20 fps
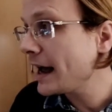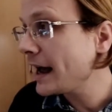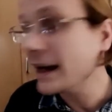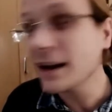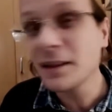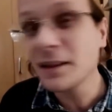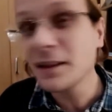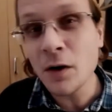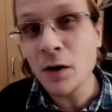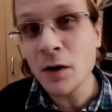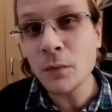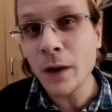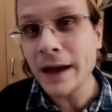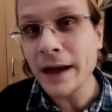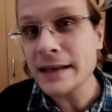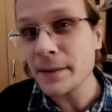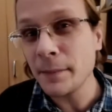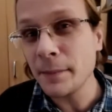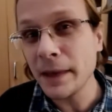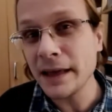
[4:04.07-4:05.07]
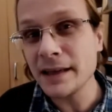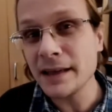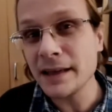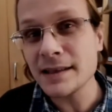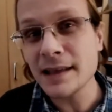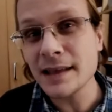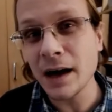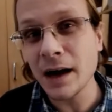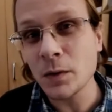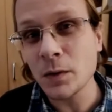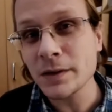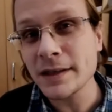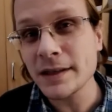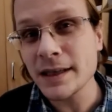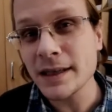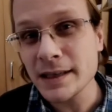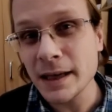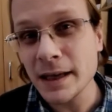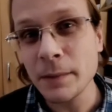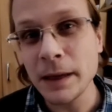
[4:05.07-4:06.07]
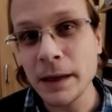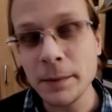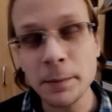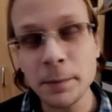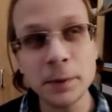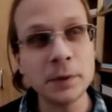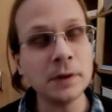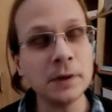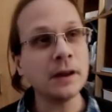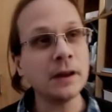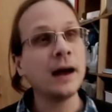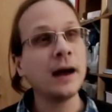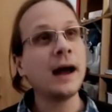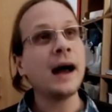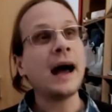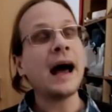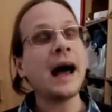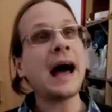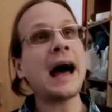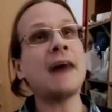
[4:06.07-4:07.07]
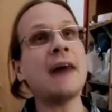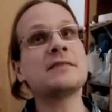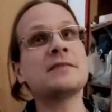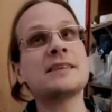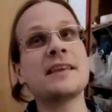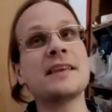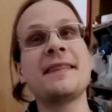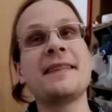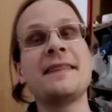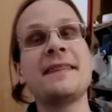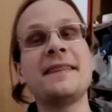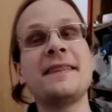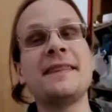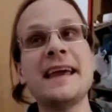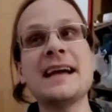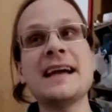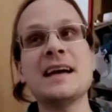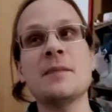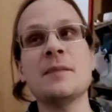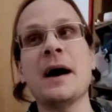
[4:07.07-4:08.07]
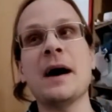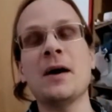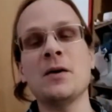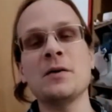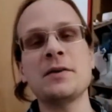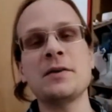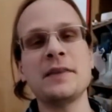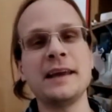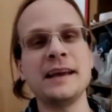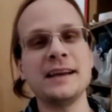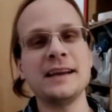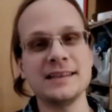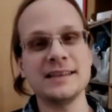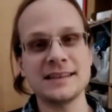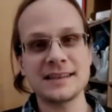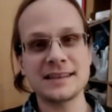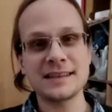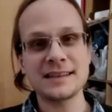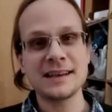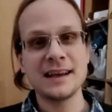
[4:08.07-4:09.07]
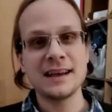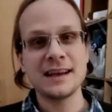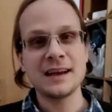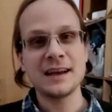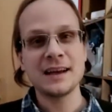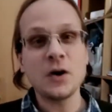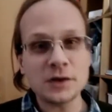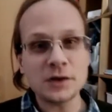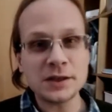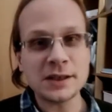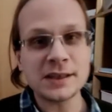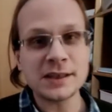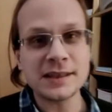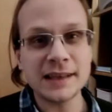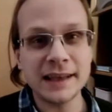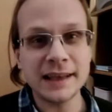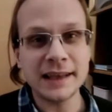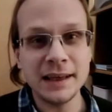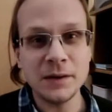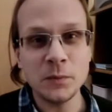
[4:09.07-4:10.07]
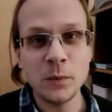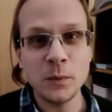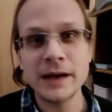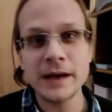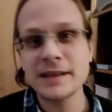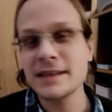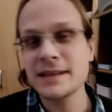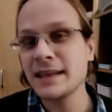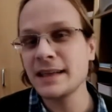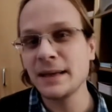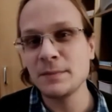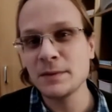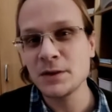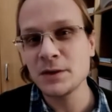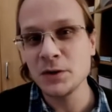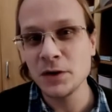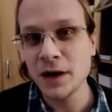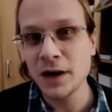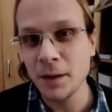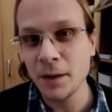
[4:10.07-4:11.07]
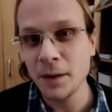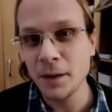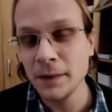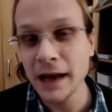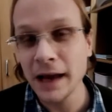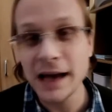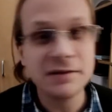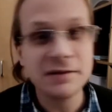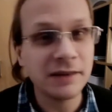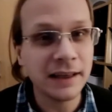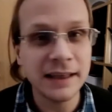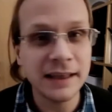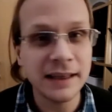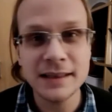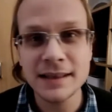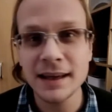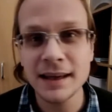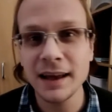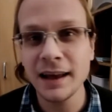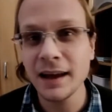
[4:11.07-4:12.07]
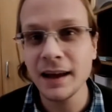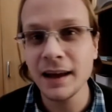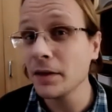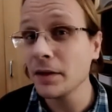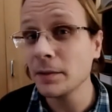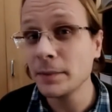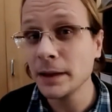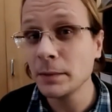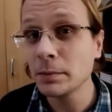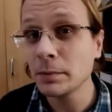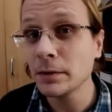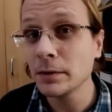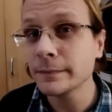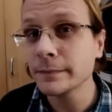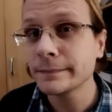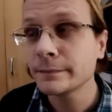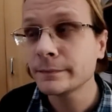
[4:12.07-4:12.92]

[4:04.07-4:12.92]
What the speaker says: a lot of ways, it means that autistic people have to think about things consciously, which seem to come naturally to other people.